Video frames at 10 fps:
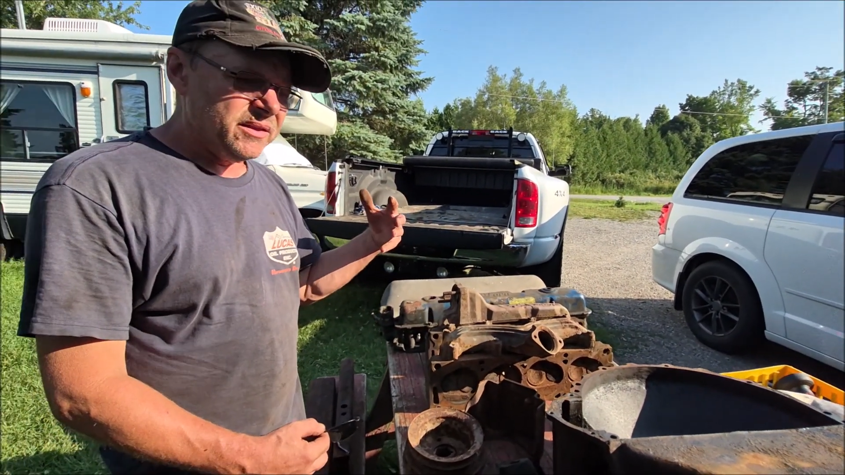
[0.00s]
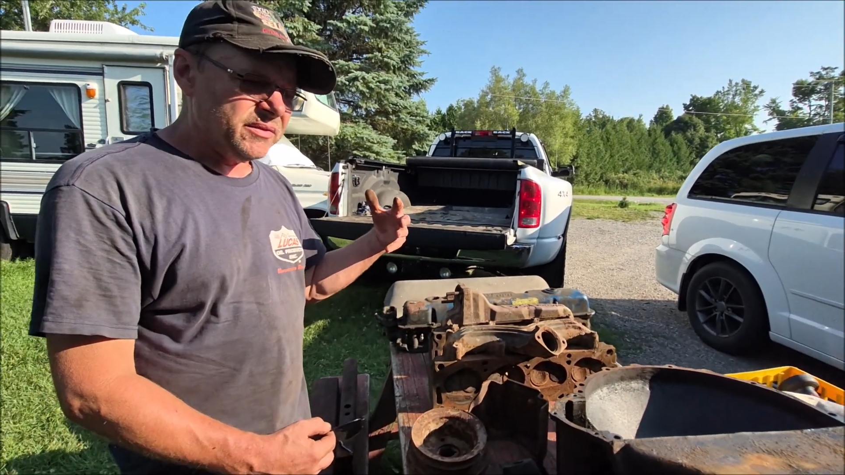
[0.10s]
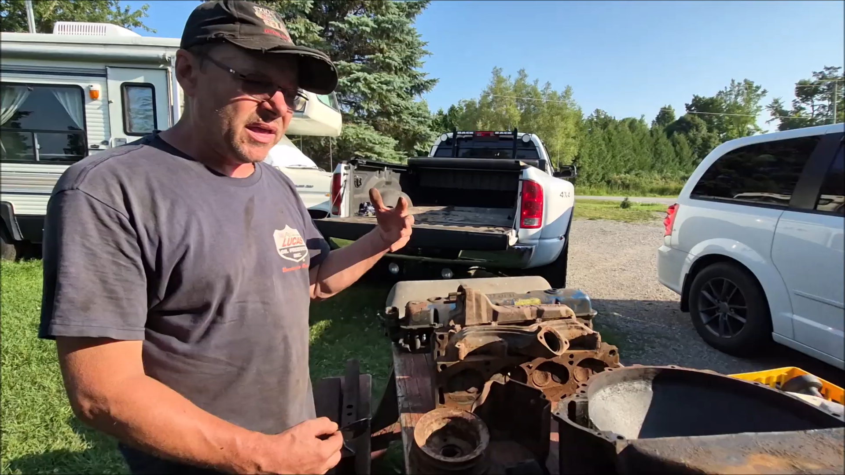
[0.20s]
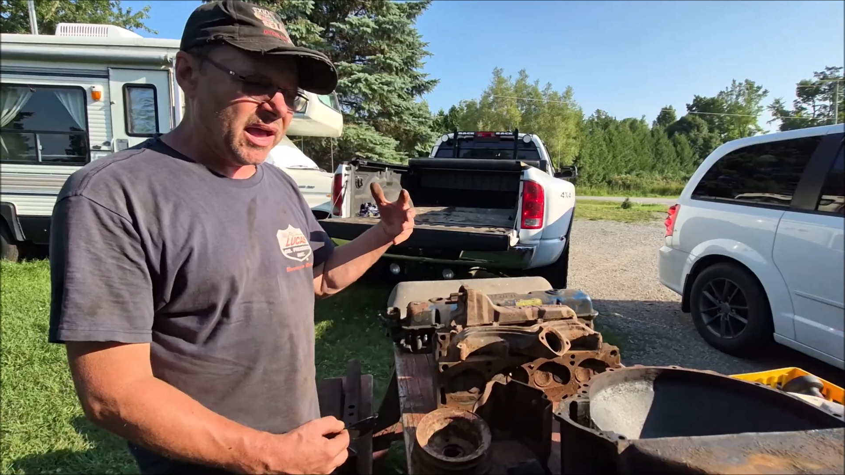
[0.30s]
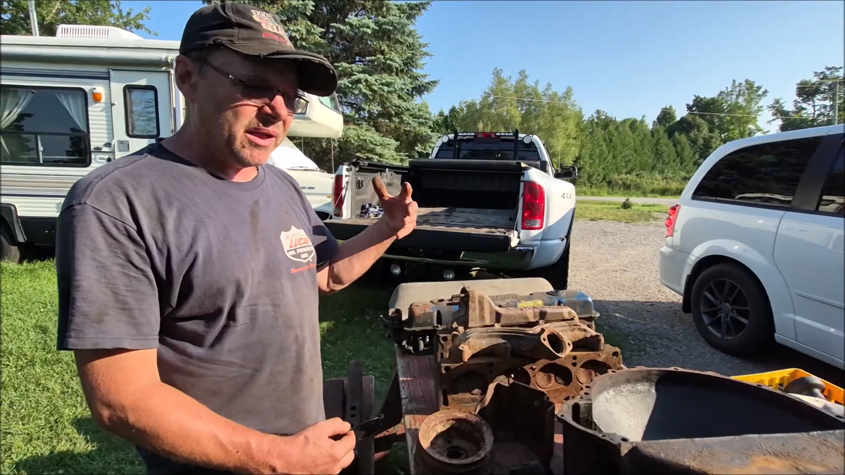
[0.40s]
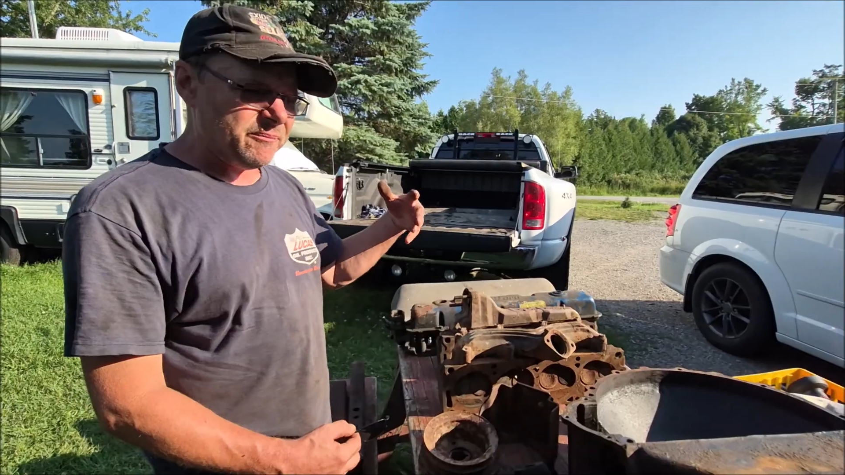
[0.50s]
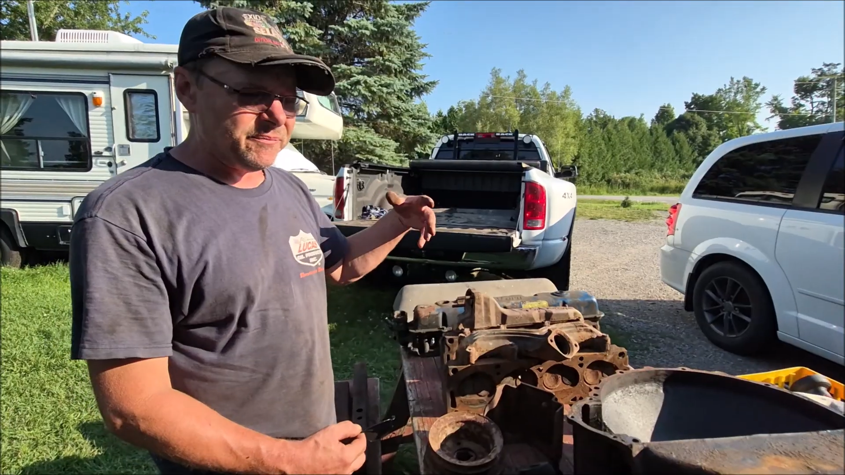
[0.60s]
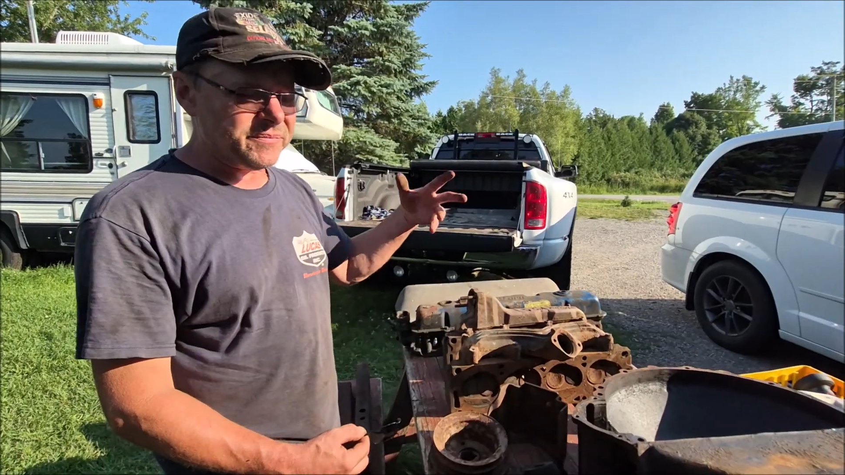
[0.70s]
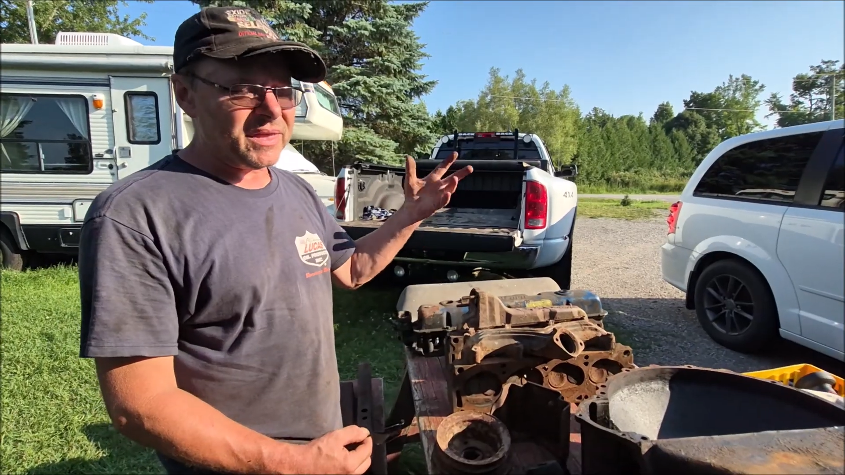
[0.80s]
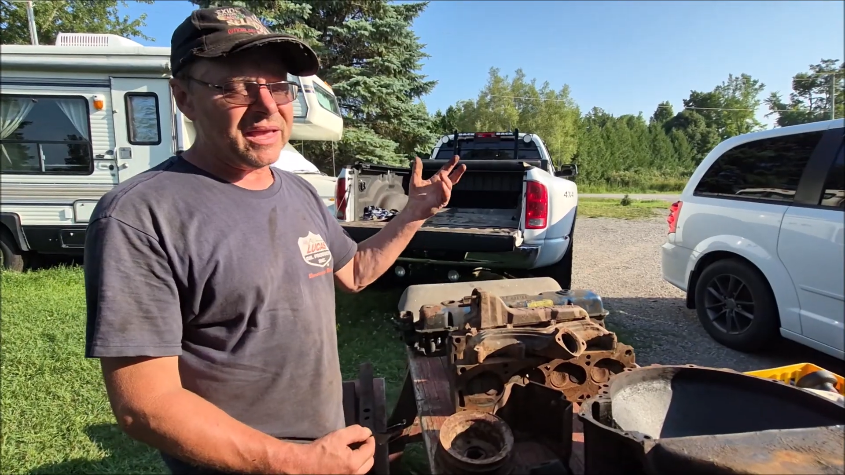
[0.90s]

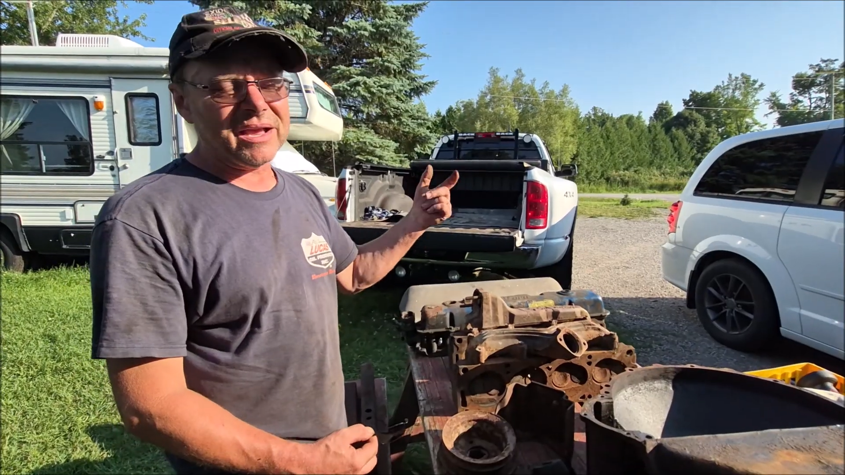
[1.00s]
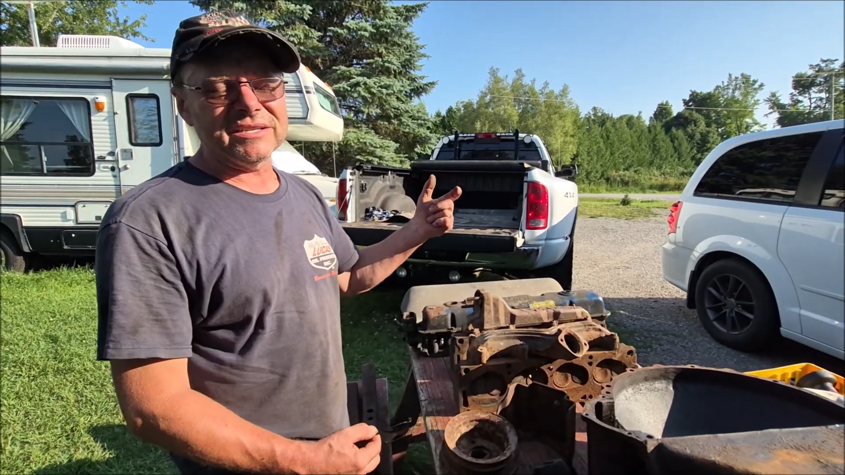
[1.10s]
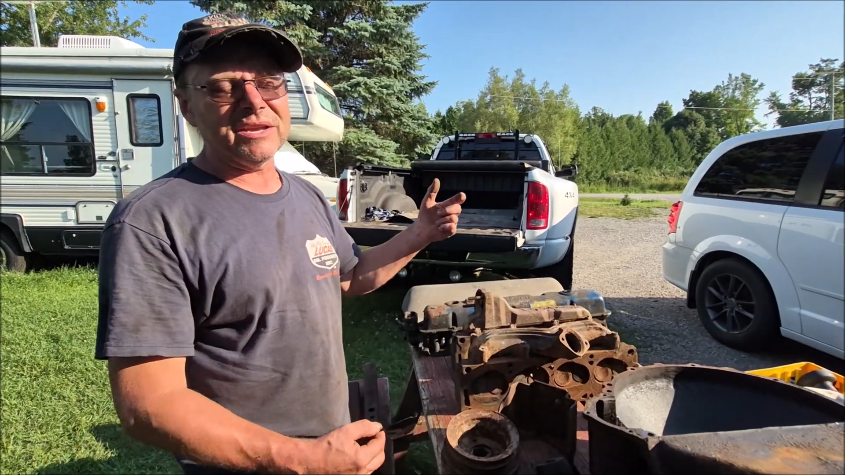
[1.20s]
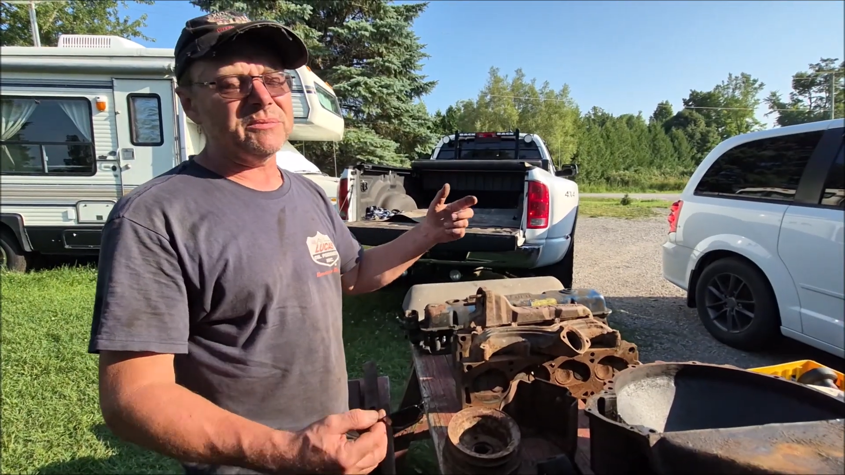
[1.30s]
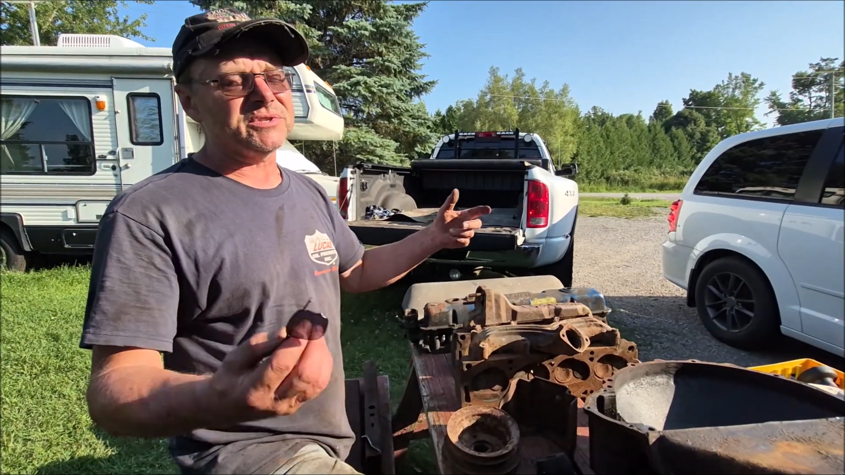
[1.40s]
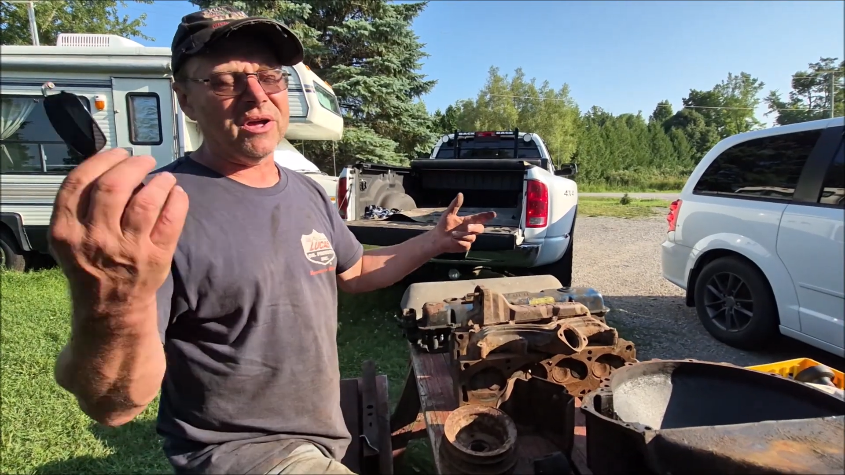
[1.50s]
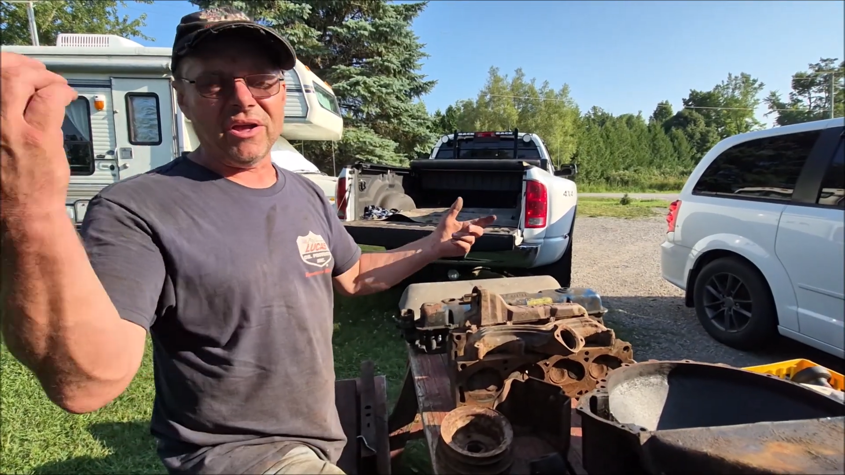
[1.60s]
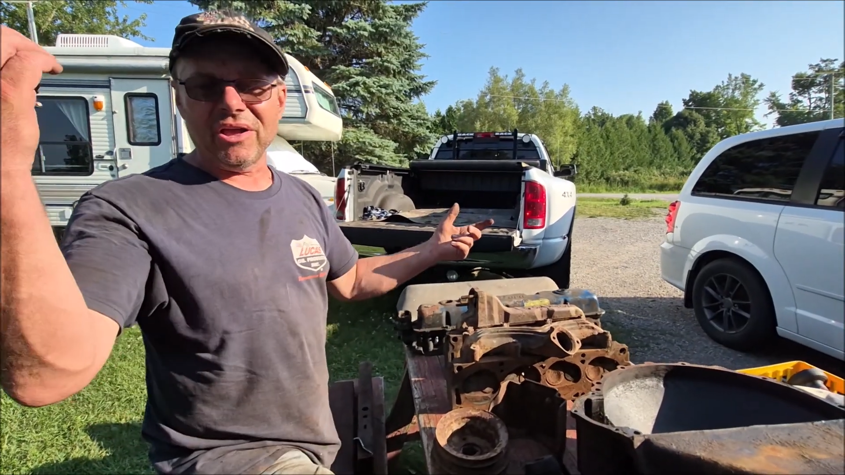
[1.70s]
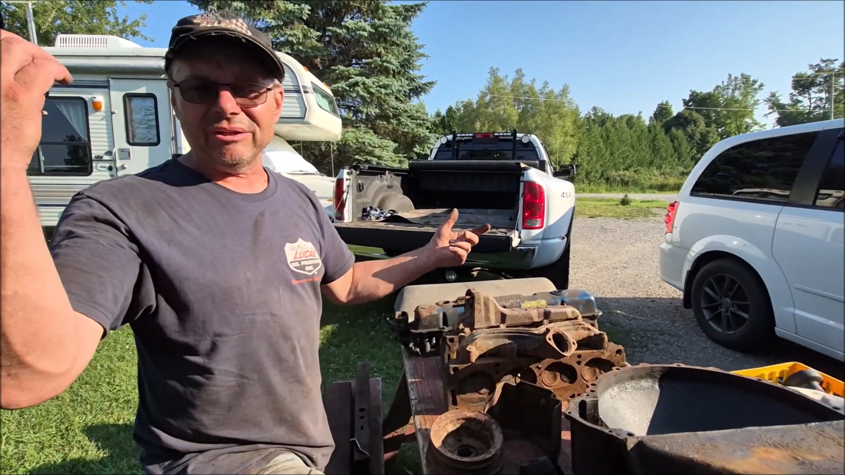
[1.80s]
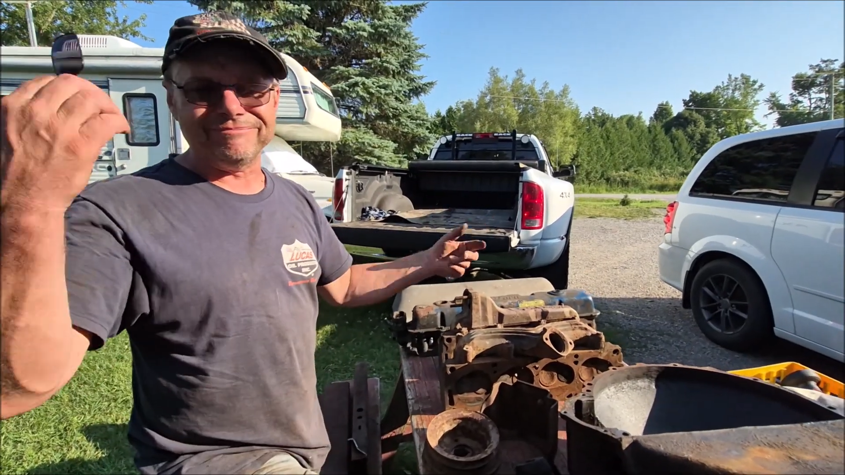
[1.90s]
because it was
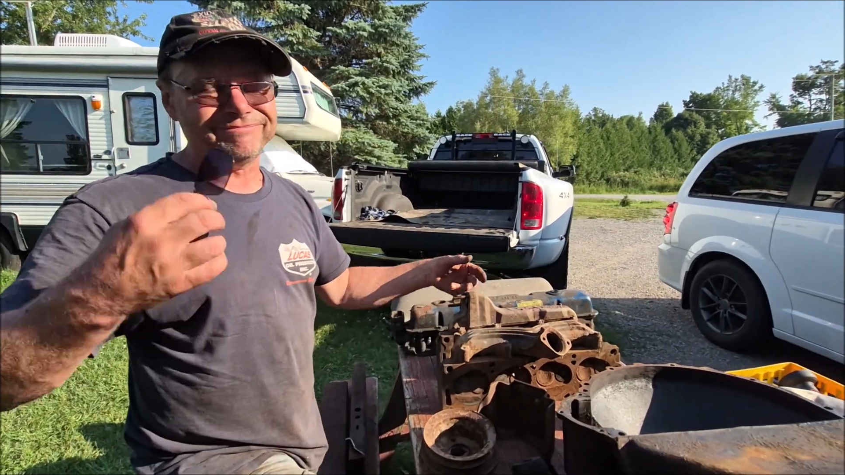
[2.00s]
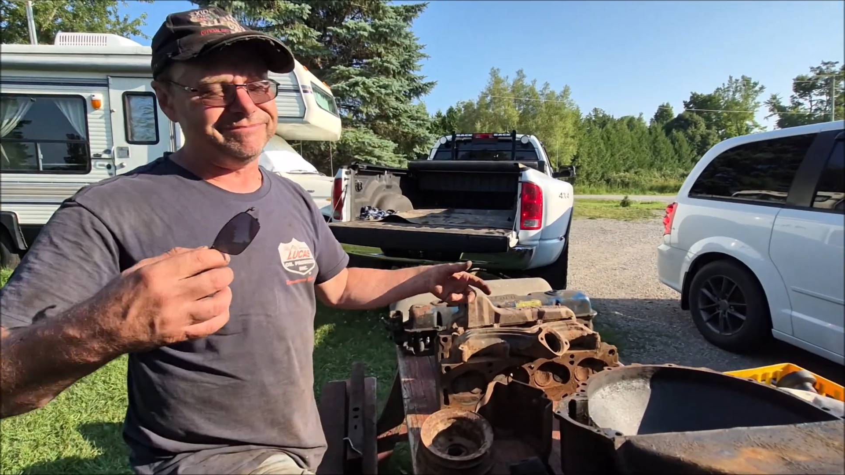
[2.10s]
a